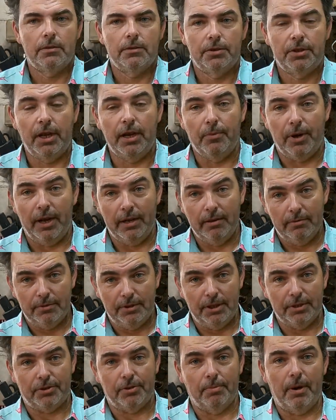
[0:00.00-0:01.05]
So anyway,
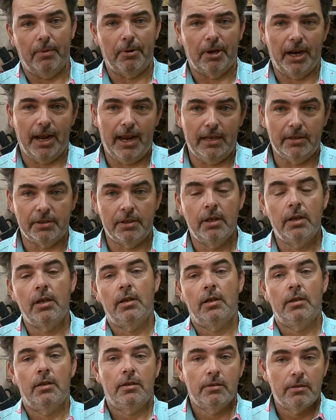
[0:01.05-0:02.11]
just remember, guys,
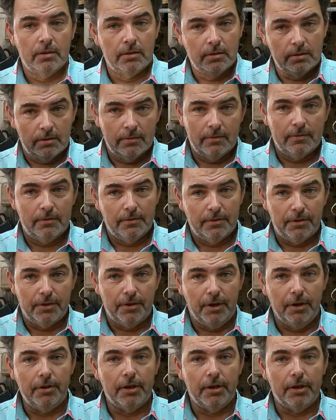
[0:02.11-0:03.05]
New